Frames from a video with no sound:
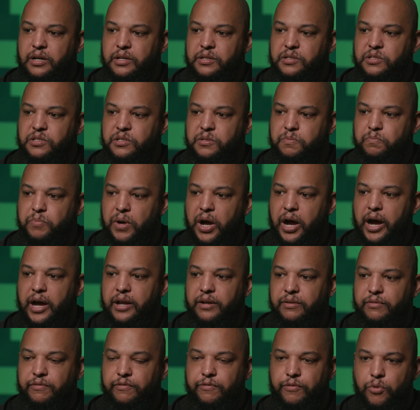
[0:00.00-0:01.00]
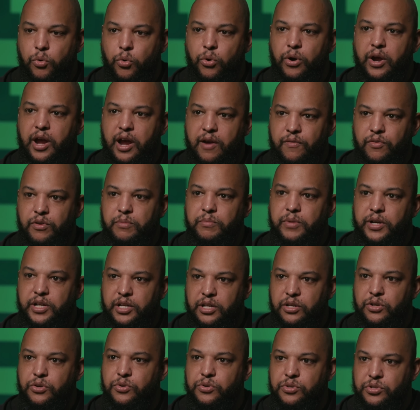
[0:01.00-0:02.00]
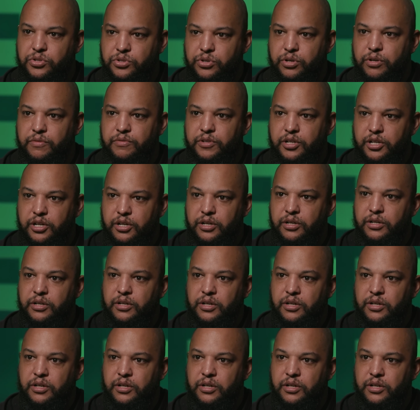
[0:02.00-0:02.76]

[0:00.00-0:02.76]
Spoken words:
spot for everybody who has served here.